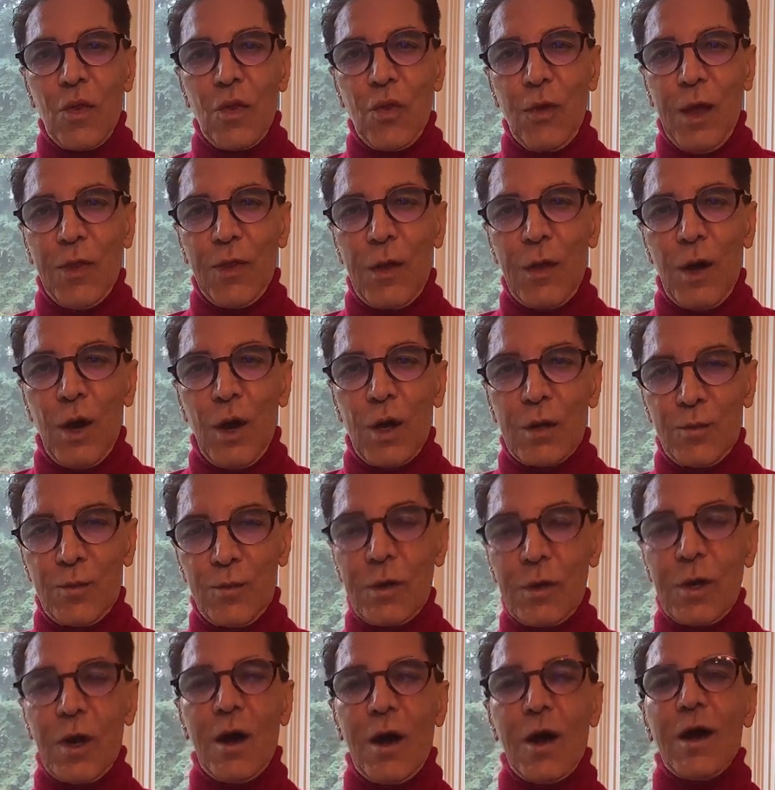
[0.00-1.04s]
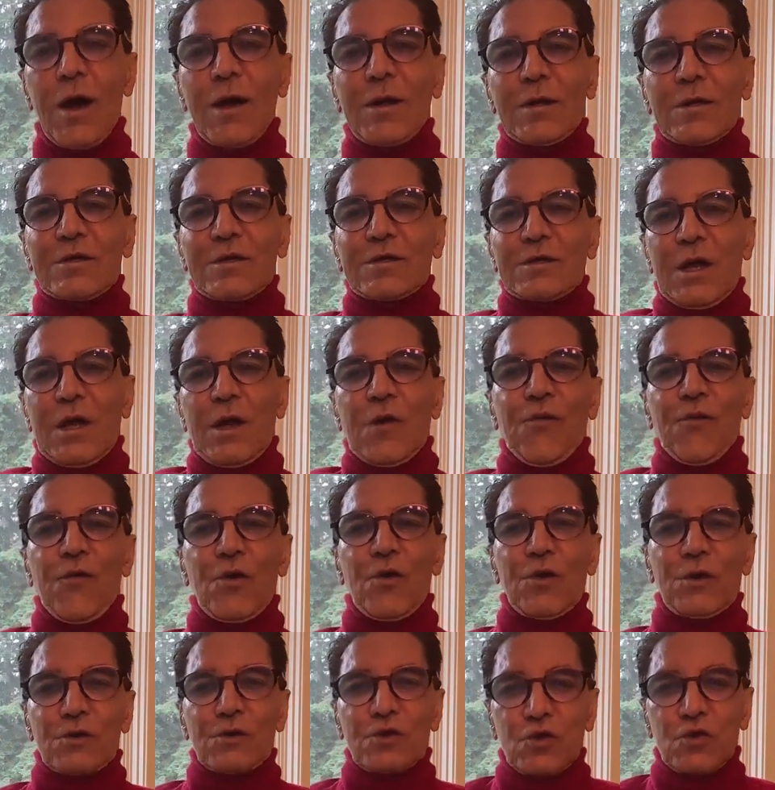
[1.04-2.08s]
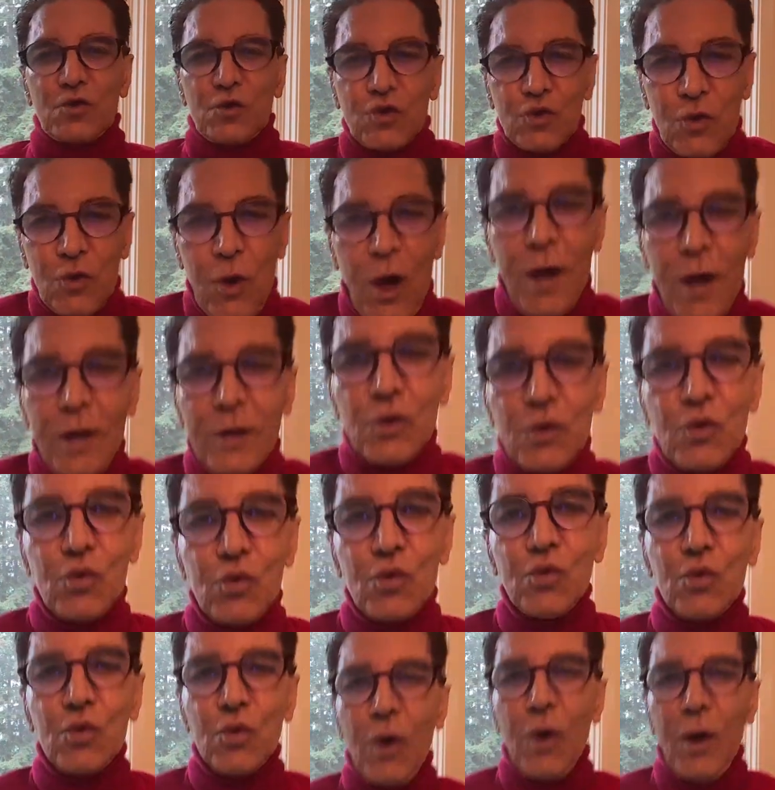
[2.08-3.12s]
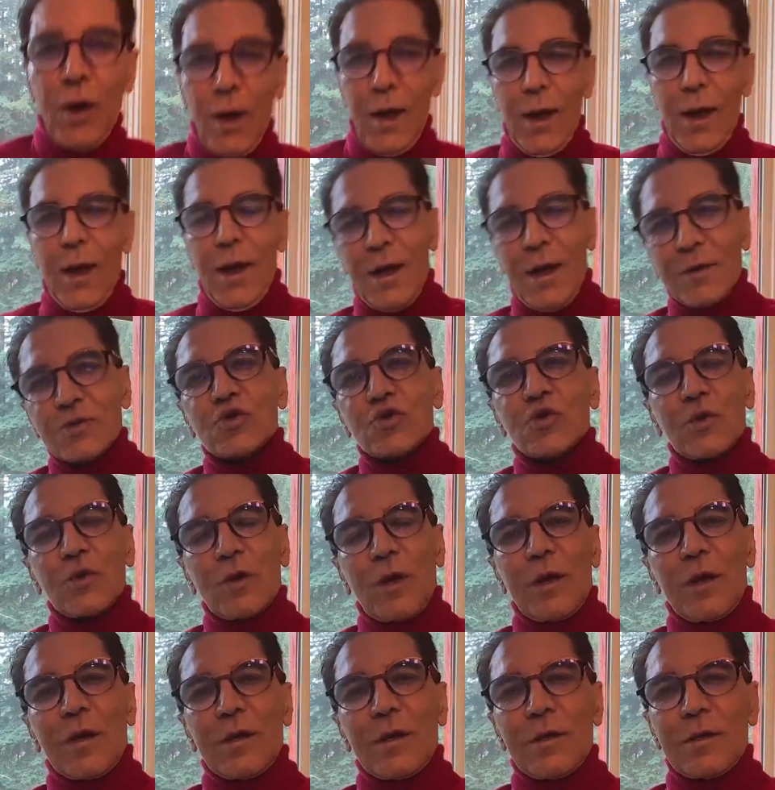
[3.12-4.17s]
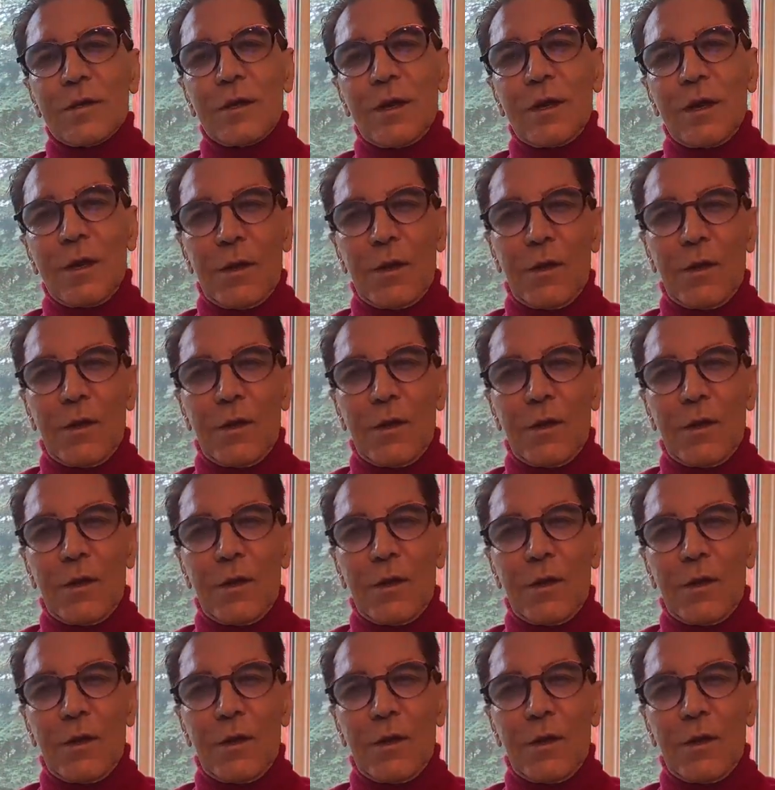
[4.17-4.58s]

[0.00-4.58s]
that are behind these efforts to try to educate